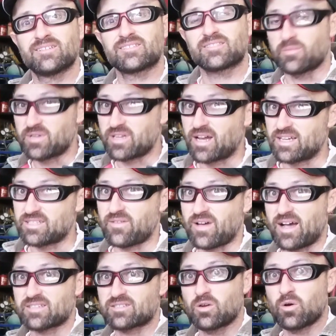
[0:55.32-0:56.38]
Some of you guys have
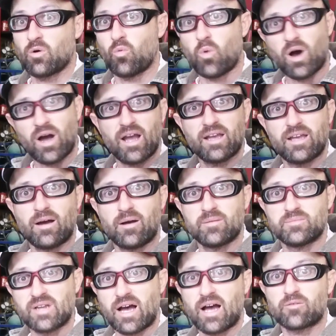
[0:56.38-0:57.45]
asked why
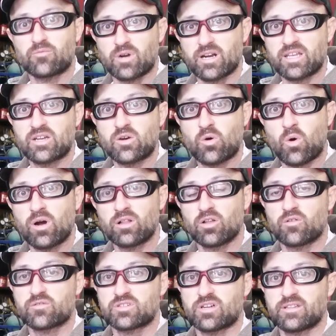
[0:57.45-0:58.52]
I'm not running
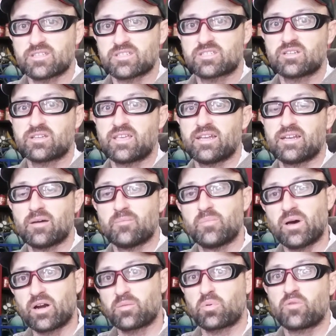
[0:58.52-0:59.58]
coilovers on this to get a
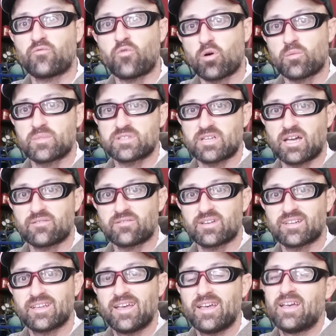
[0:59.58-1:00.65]
better performance out of
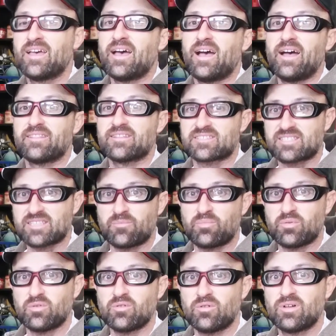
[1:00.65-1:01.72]
it. And the
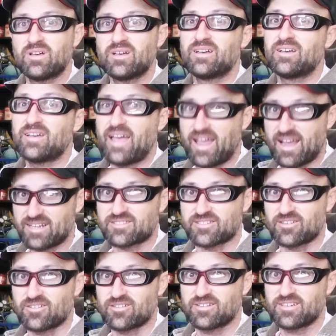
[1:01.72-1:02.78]
simple
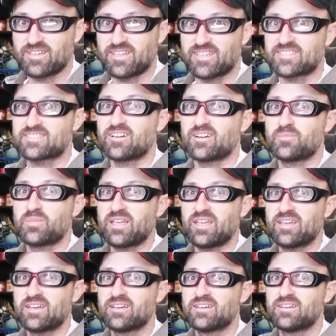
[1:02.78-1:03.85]
answer is going to
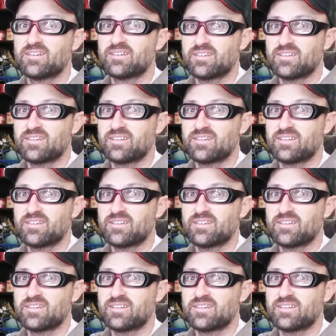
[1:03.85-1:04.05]
be